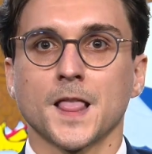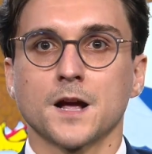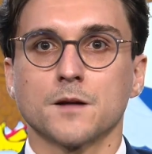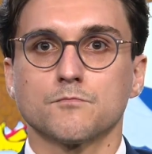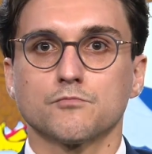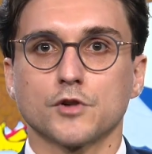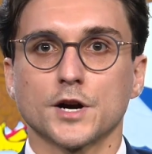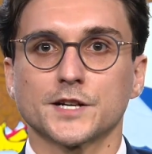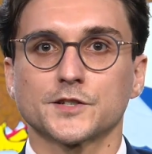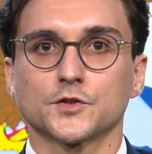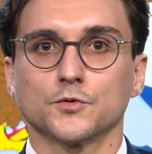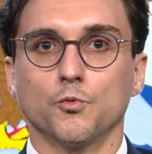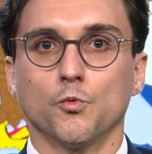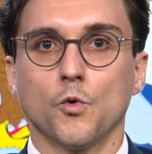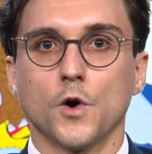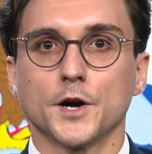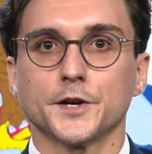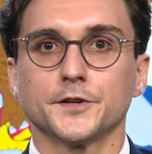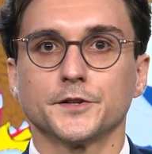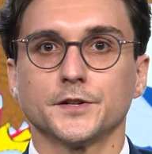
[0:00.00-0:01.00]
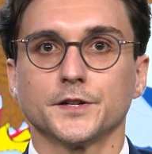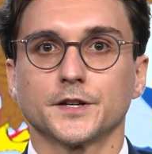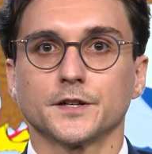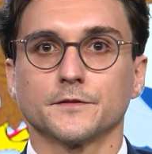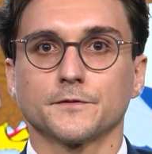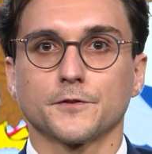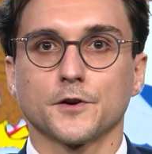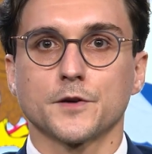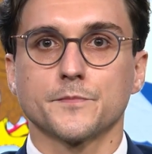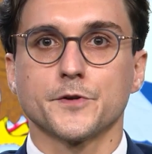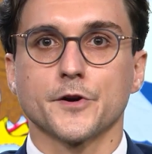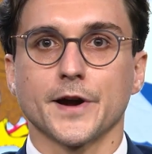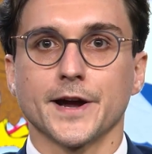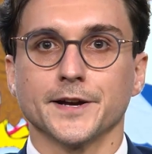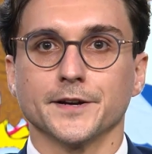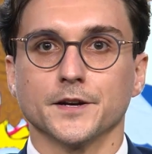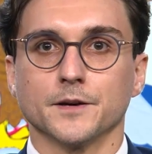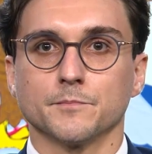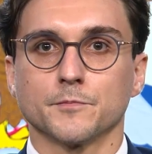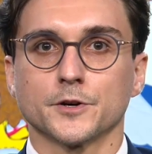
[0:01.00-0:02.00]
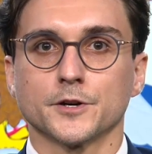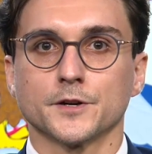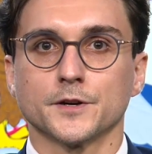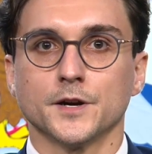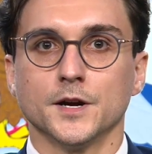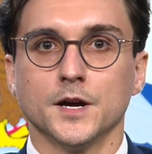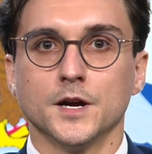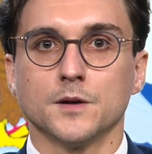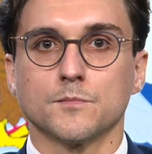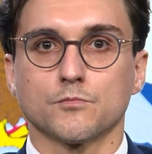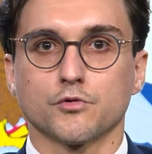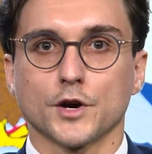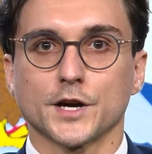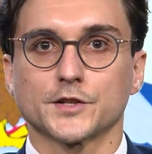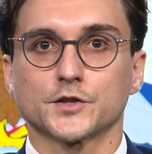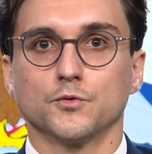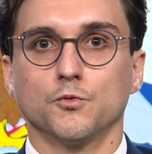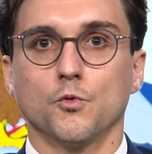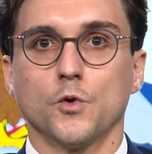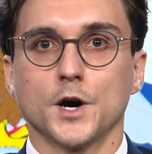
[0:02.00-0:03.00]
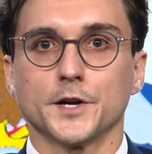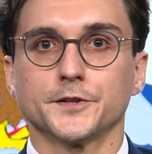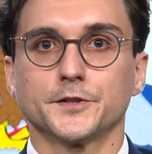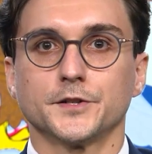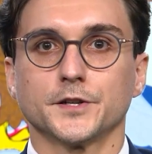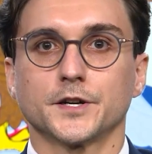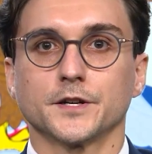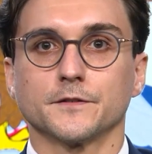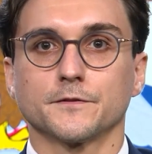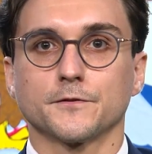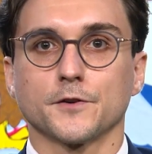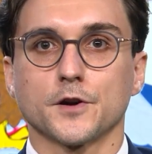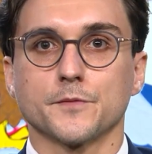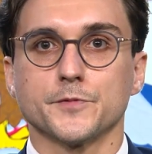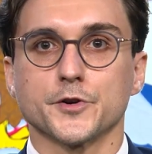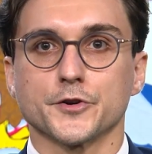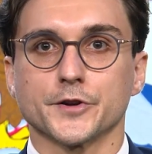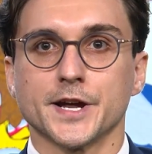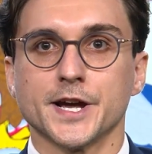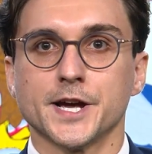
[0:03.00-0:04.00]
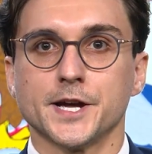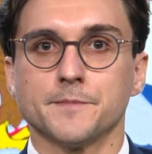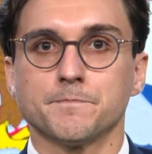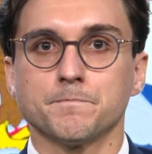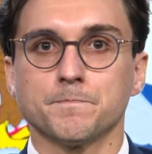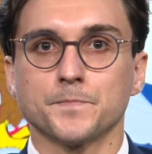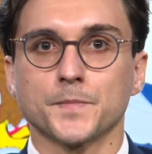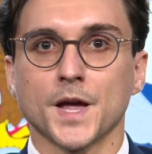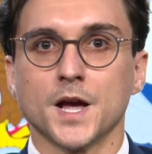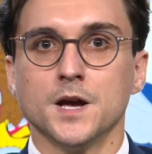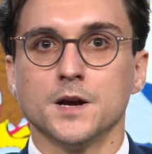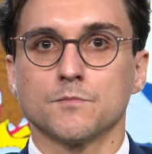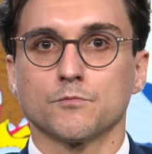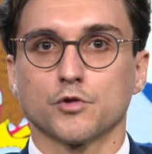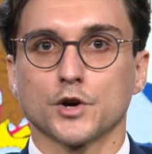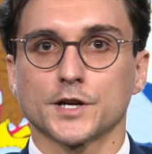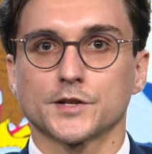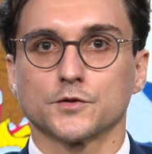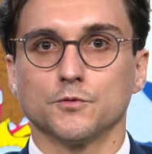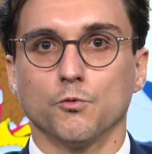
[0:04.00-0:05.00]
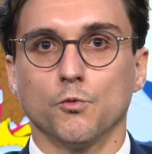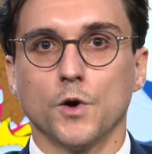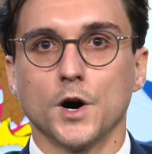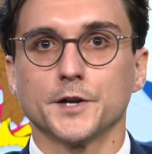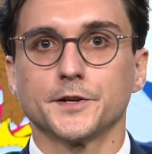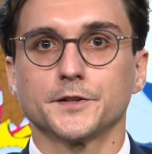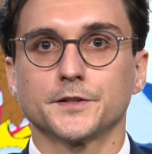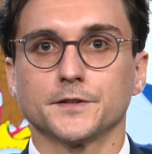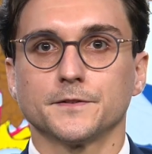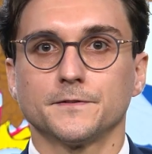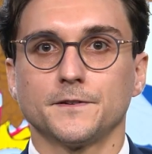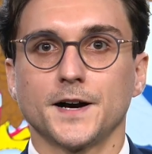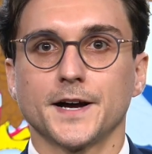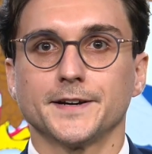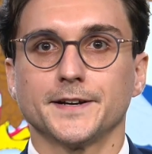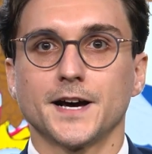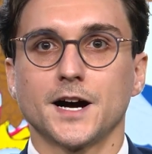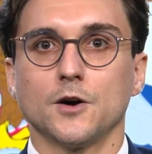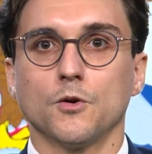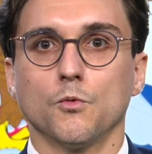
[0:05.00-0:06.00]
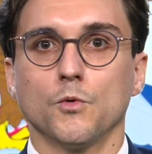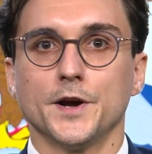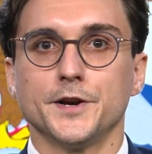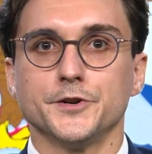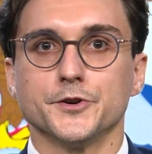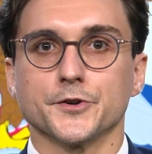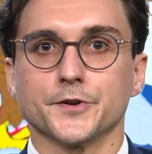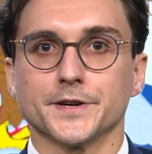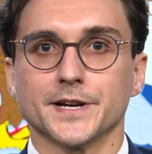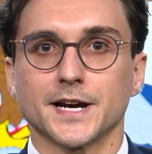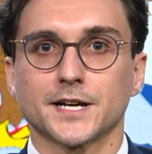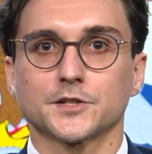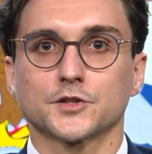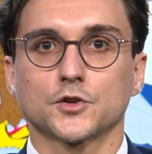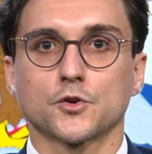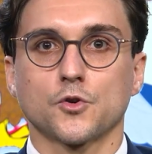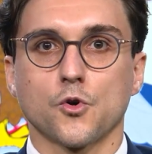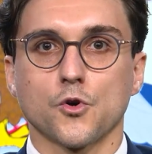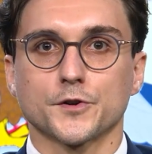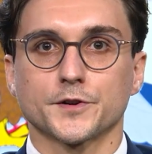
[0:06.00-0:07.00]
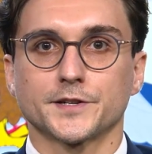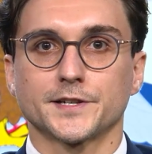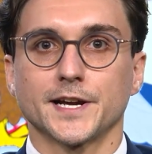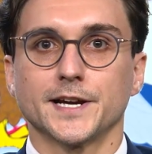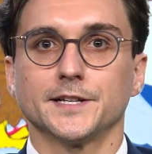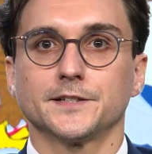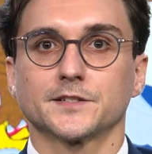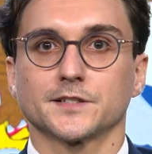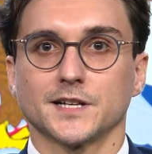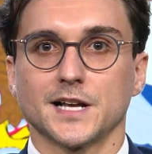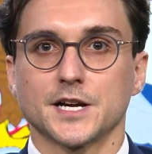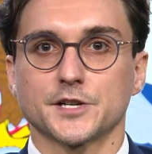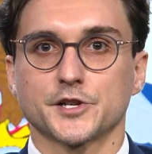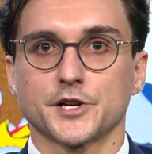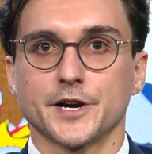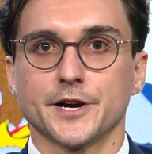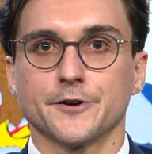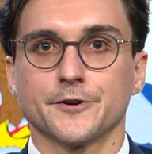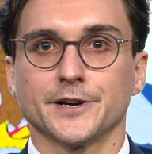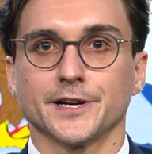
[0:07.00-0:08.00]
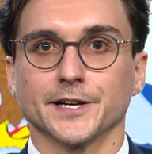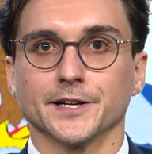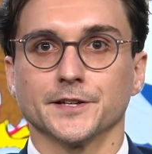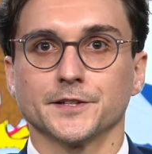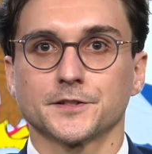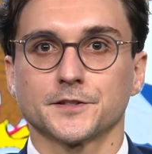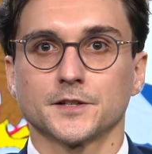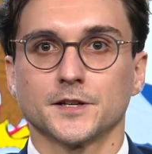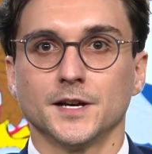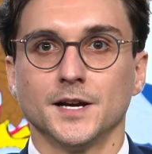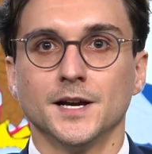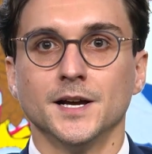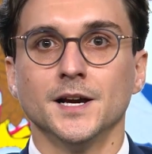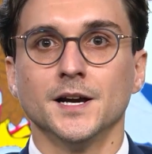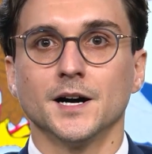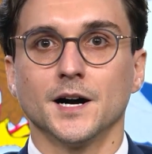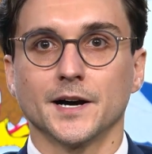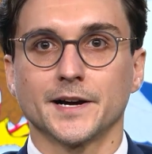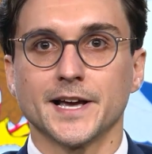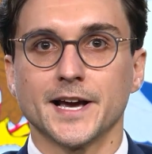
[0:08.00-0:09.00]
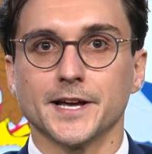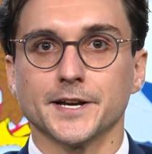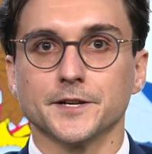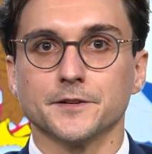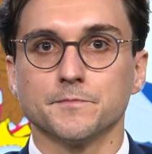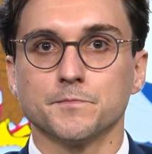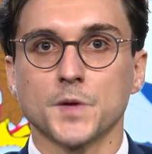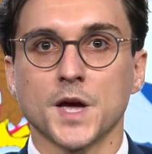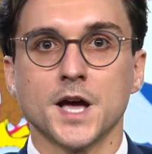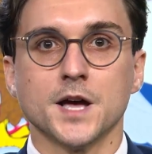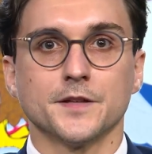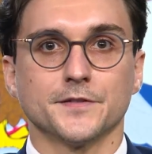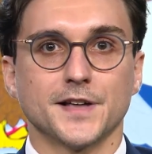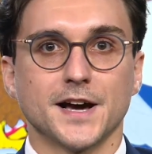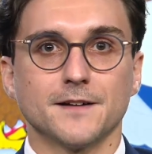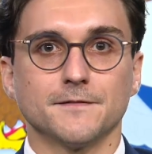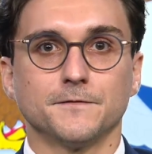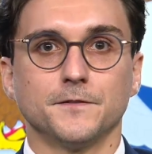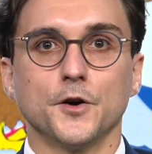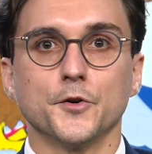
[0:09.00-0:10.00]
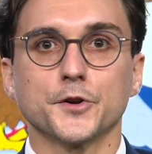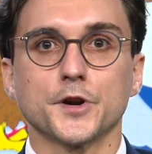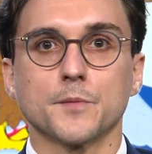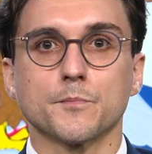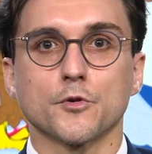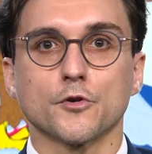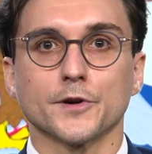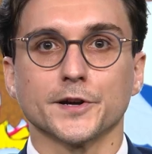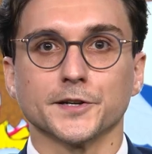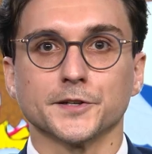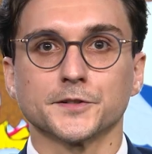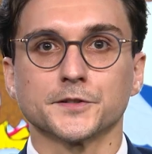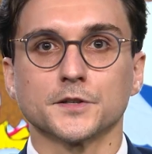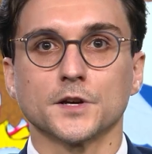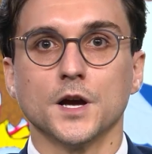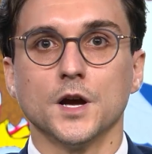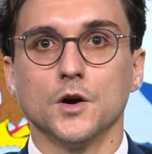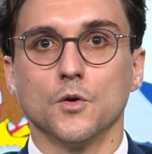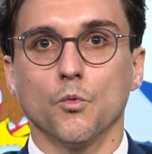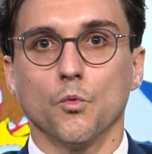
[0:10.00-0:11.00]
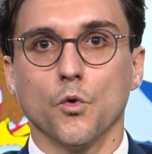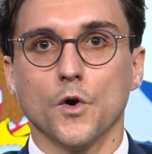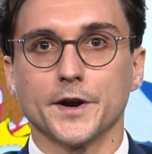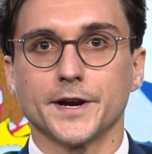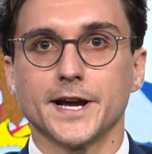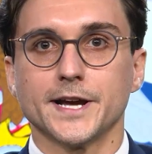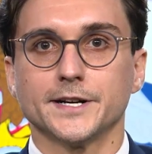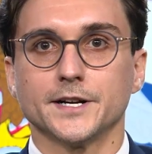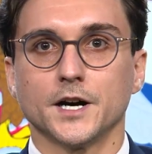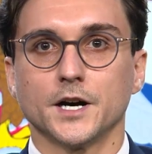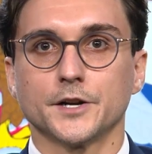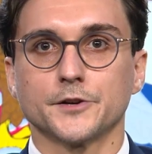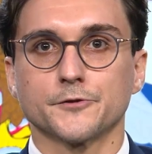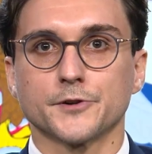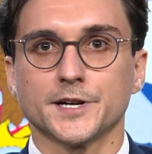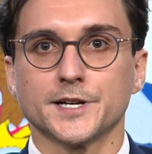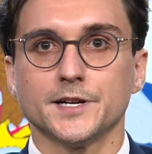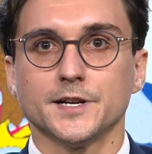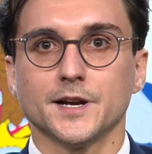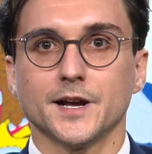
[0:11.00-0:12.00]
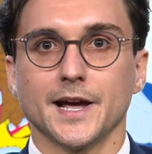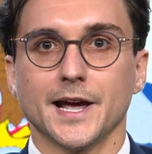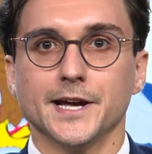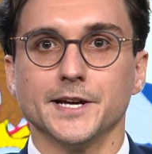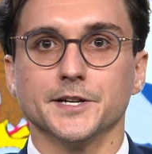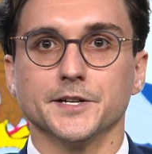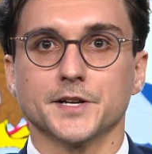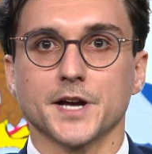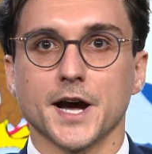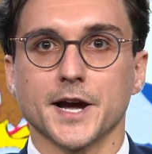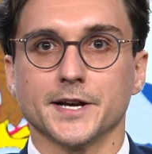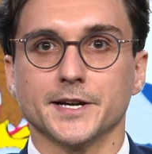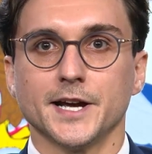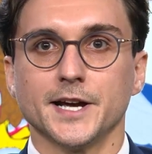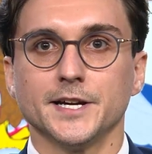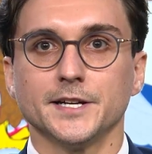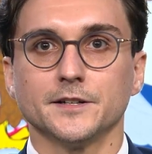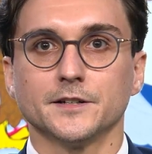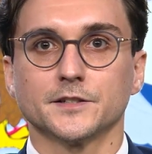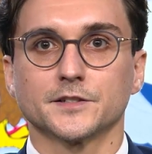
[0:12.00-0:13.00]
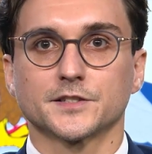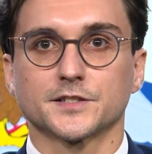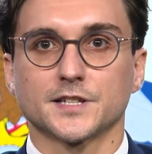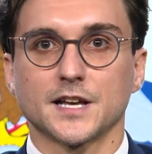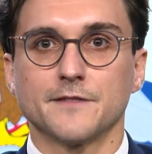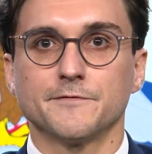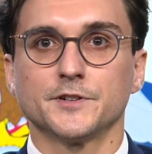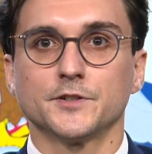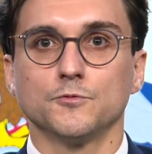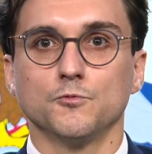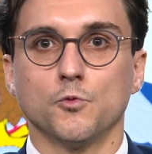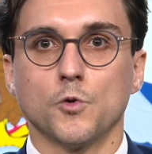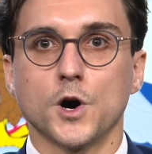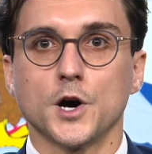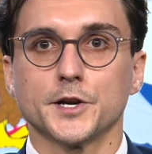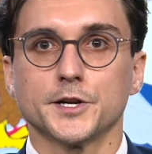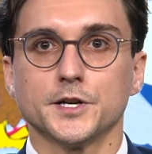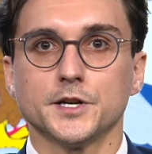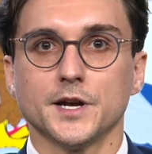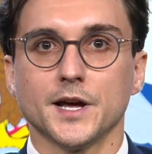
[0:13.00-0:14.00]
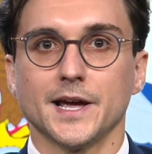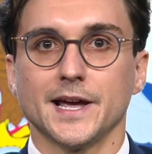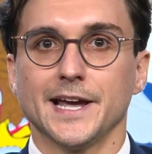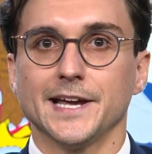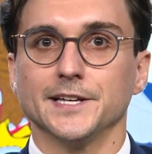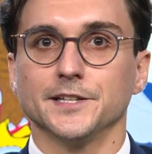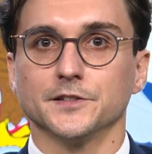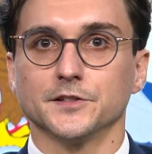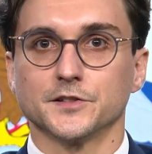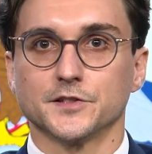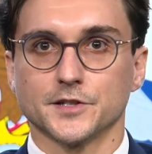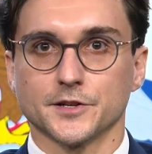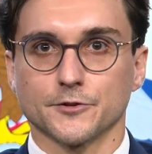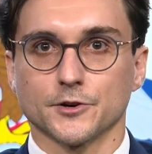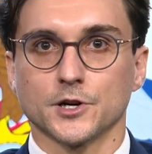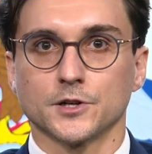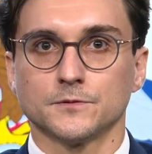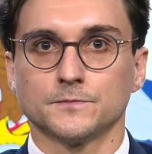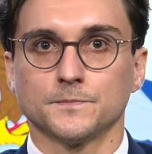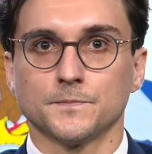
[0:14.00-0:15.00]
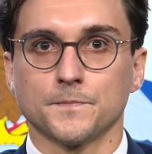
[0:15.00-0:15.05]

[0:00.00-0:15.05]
Press 1 to confirm your A number. Press 1 to confirm your name. Press 1 to find out when your next court date/hearing is. Again, that phone number is 1-800-898-7180.